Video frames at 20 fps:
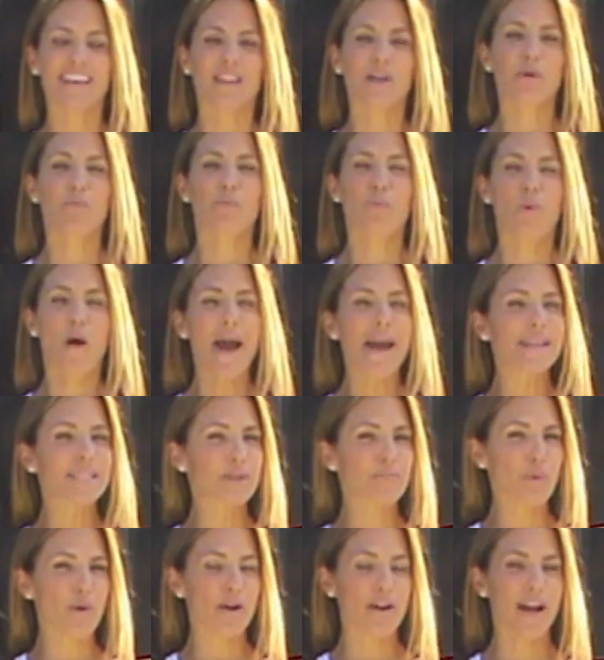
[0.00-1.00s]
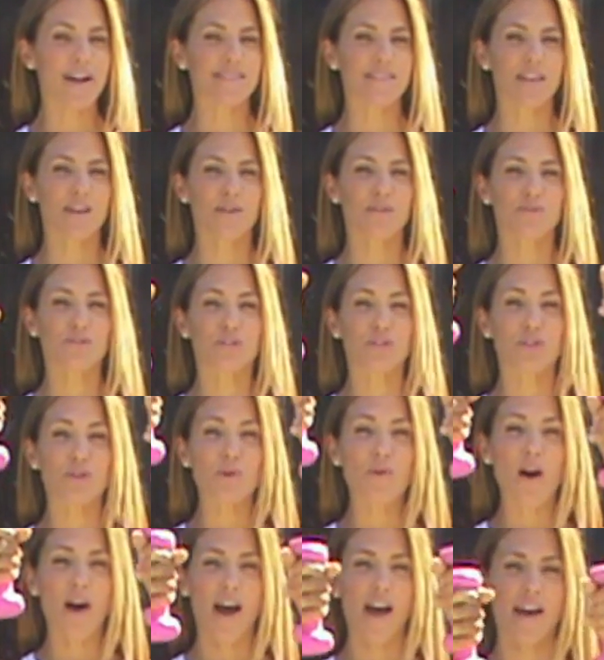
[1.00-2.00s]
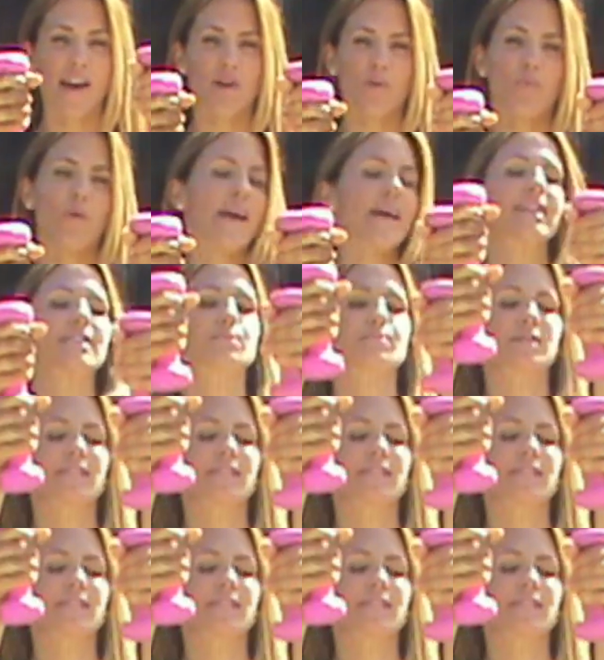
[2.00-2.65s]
Then why it's important not to go too high in weights,